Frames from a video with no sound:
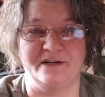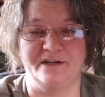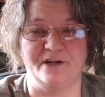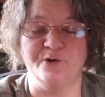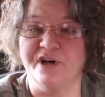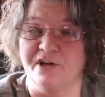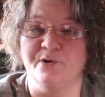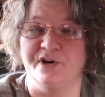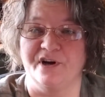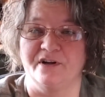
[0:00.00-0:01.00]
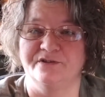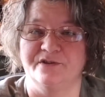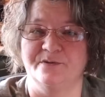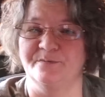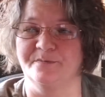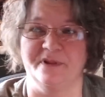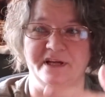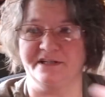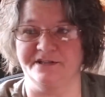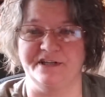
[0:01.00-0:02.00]
You can alter them,
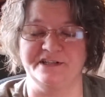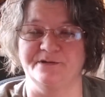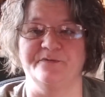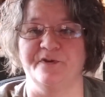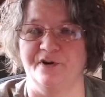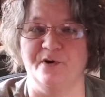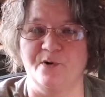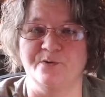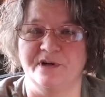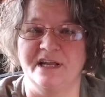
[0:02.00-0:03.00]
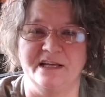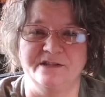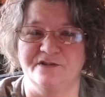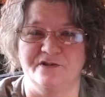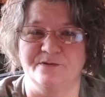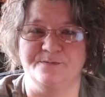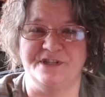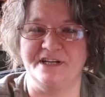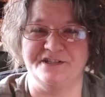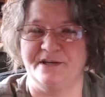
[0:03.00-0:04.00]
like to change them for your own needs, or
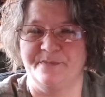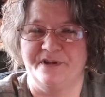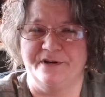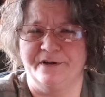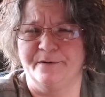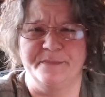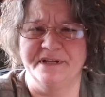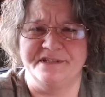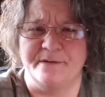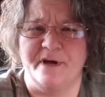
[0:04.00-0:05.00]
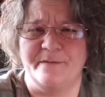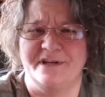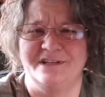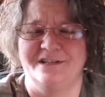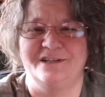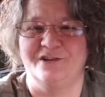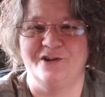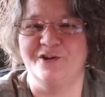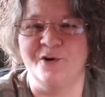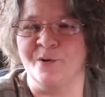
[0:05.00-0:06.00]
change something, or omit something. I mean,
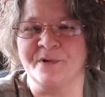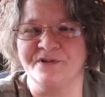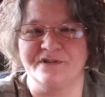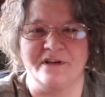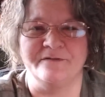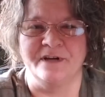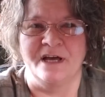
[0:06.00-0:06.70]
the normal stuff.